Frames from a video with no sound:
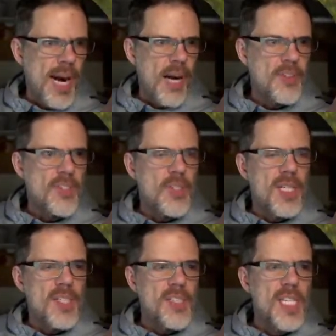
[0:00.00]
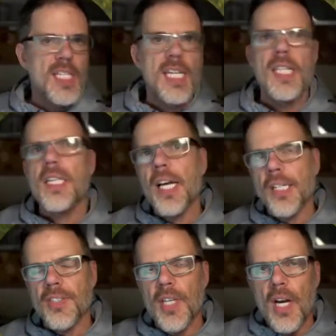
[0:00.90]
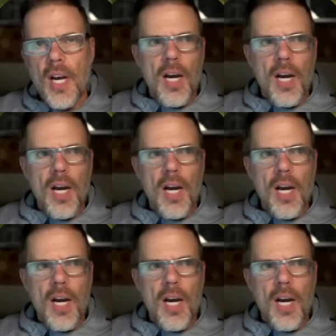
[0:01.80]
around so you can see details